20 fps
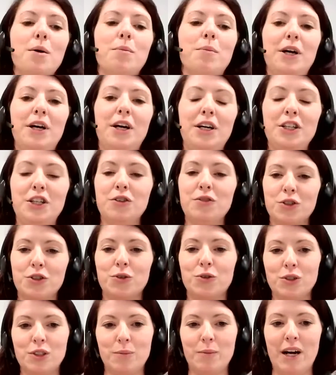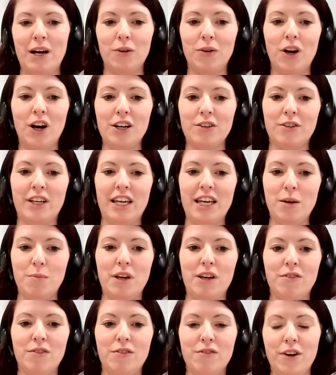but you've talked about kind of
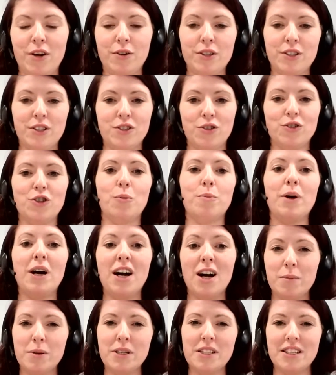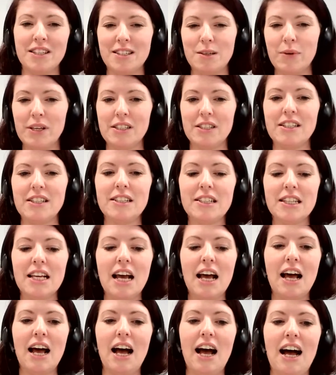keeping focused on your purpose as a business
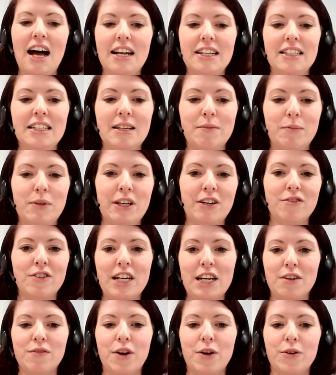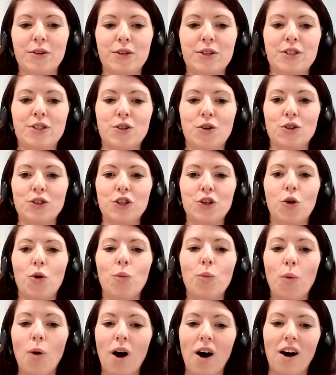and being really focused on
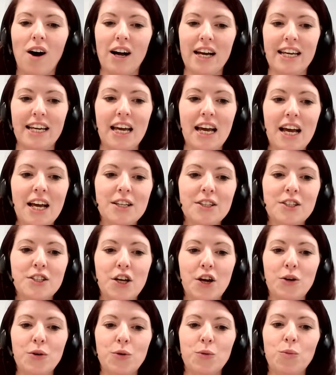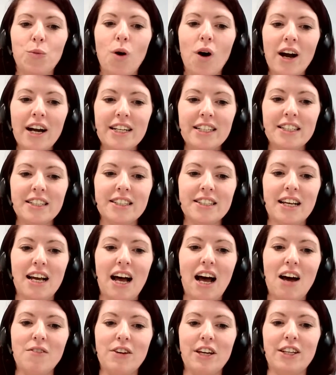your why. So why does
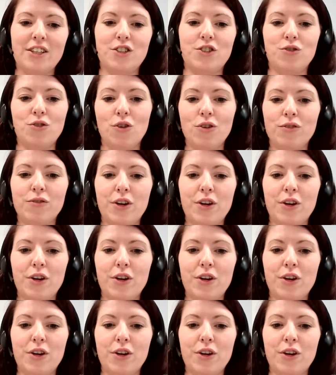having a strong